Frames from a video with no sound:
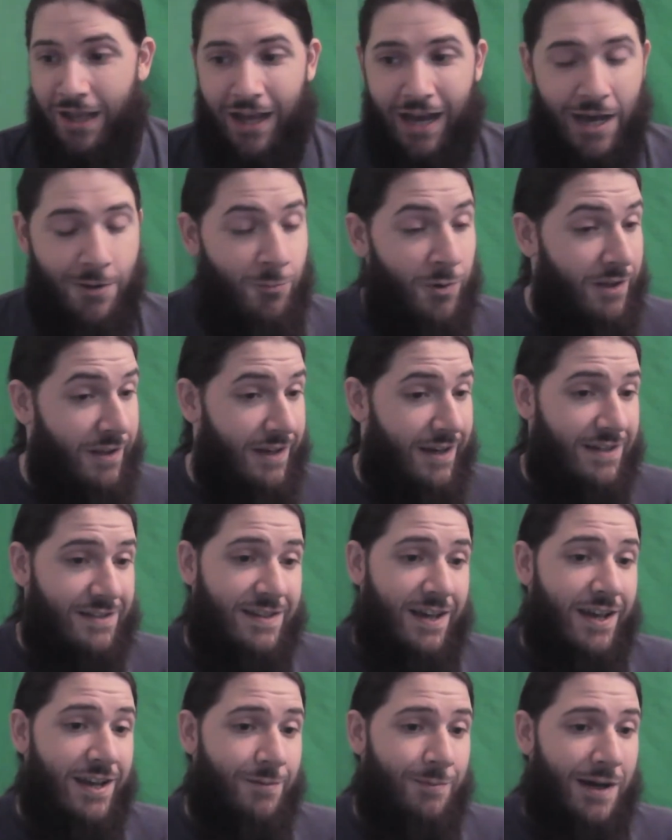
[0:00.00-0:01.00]
I'm really
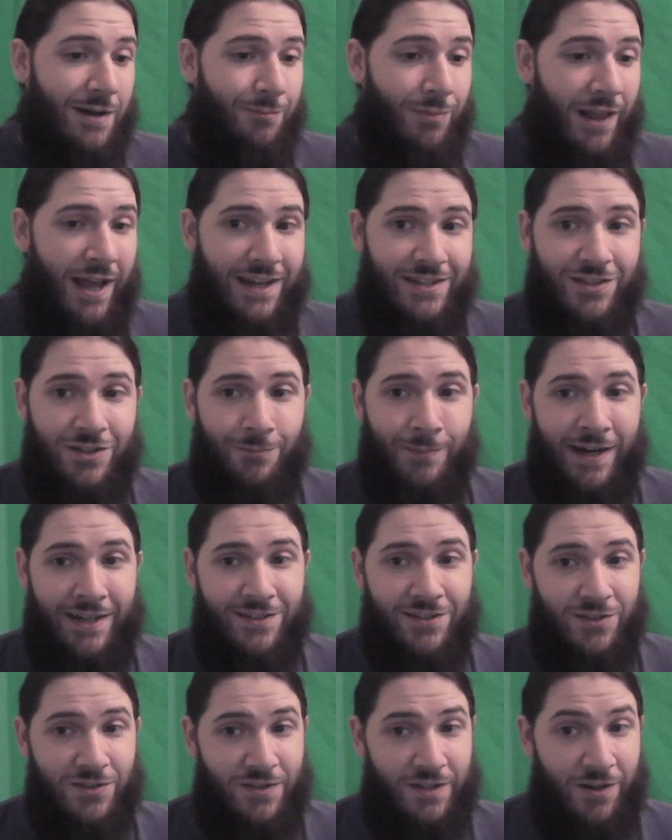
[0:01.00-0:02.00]
excited about Blaster
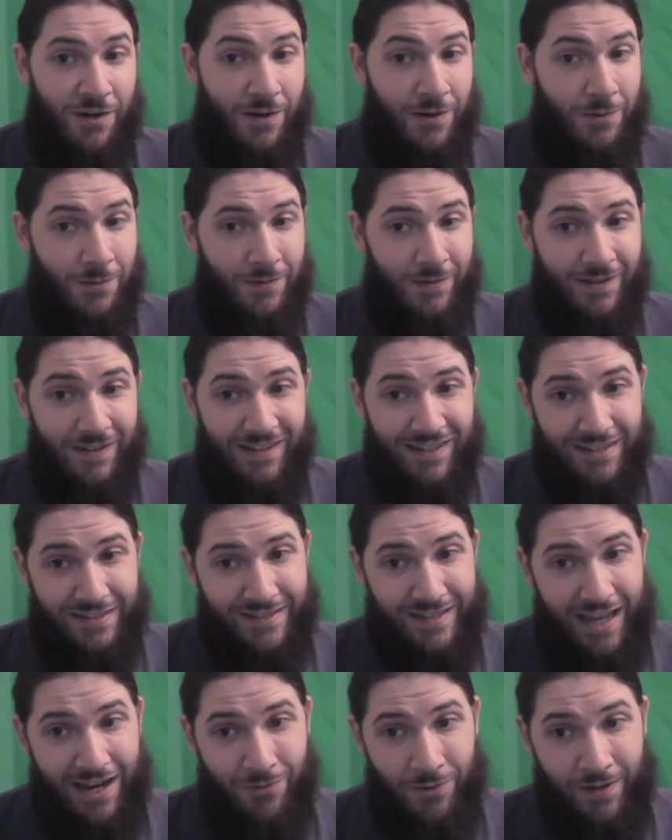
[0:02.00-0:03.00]
Master Zero because
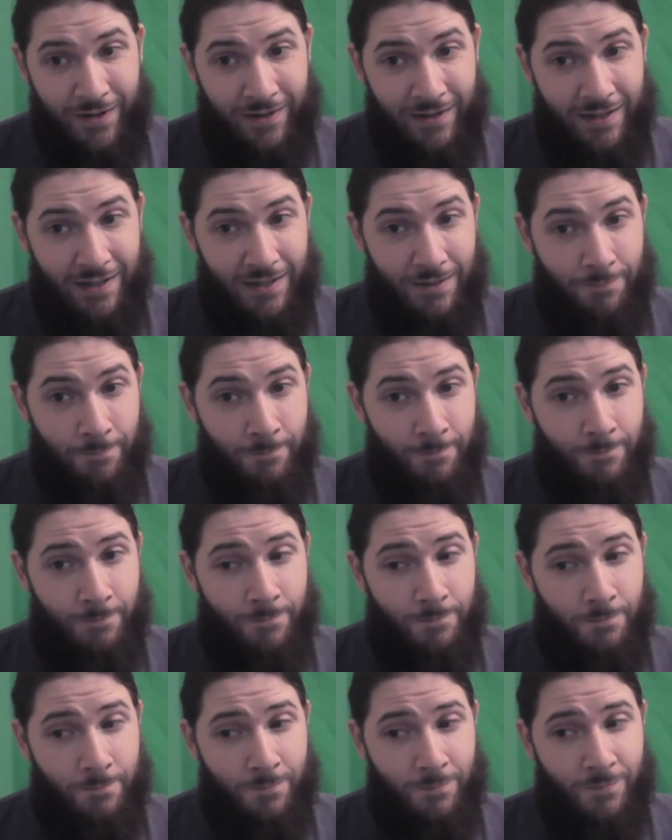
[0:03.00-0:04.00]
that one
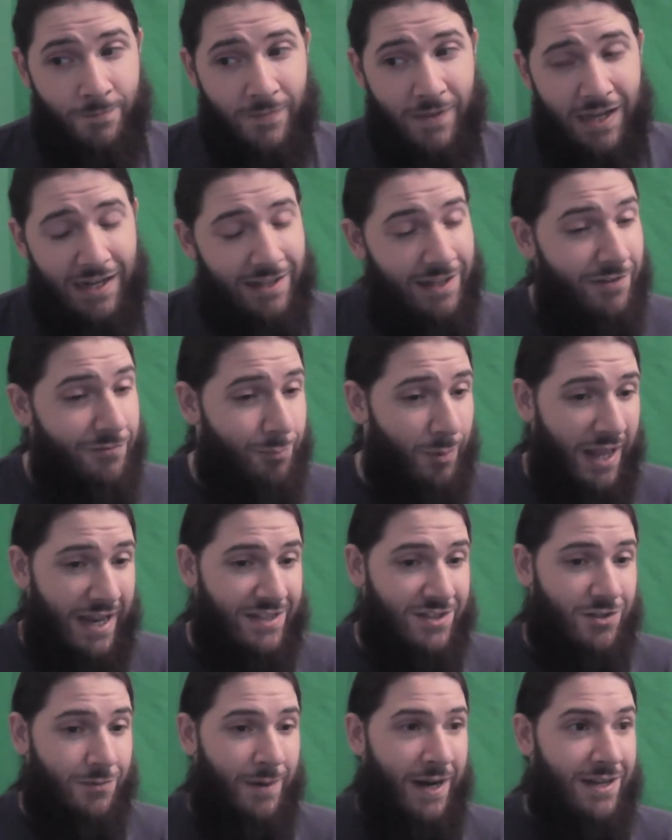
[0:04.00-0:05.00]
I love
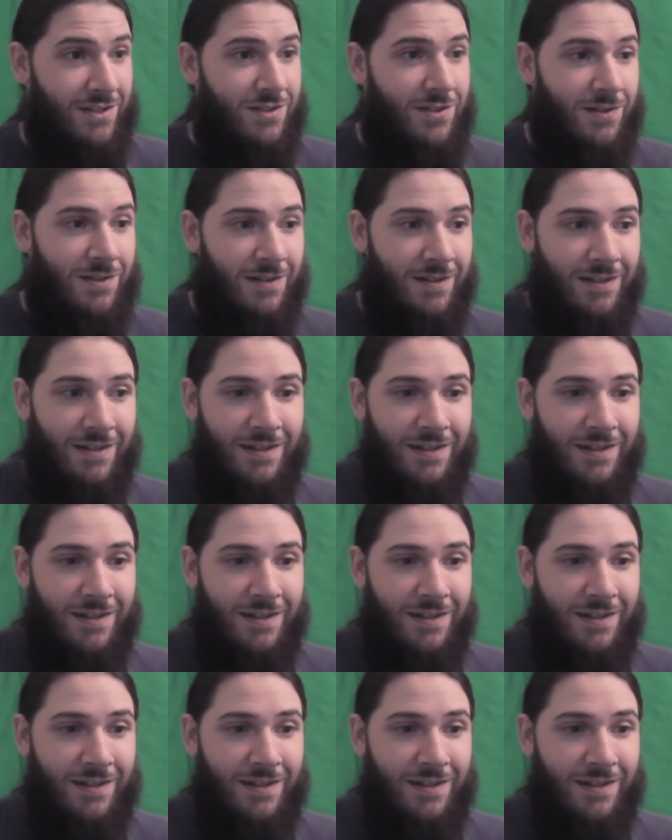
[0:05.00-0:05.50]
Blaster Master.